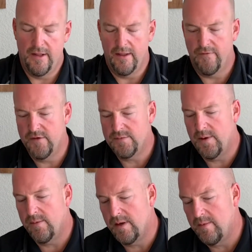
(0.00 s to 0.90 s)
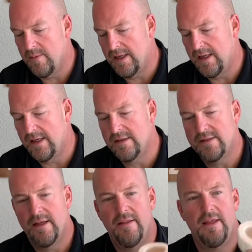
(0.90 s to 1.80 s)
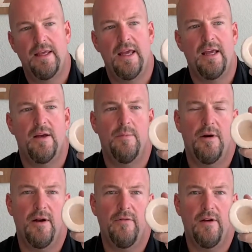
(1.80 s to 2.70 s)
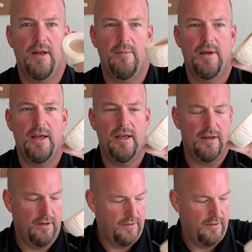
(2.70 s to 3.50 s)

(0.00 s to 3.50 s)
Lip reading: The first part we're going to be making is the cake part of our cupcake.